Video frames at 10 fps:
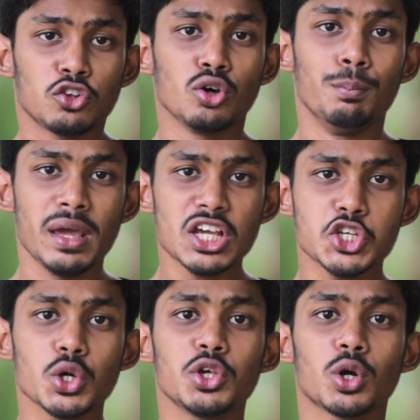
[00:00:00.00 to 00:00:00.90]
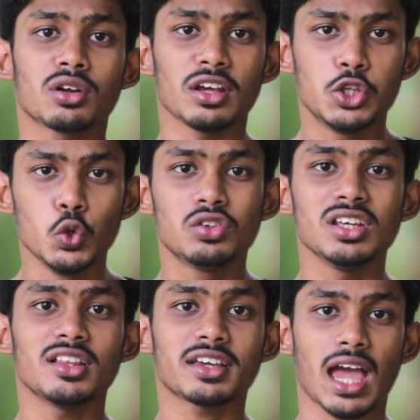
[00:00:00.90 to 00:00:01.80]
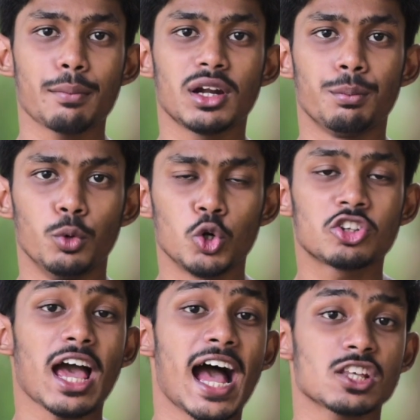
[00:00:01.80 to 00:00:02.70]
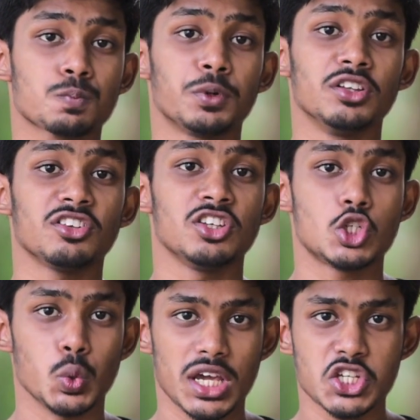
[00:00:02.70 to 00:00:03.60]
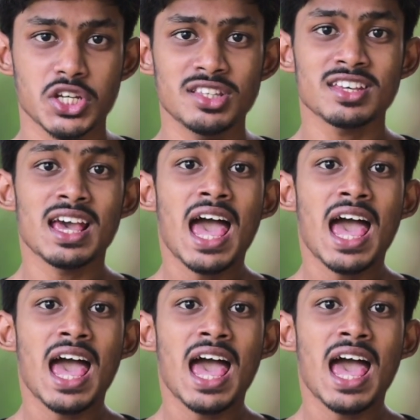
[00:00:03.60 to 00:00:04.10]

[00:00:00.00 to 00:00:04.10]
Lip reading: So make sure you're using the camera modes as per the situations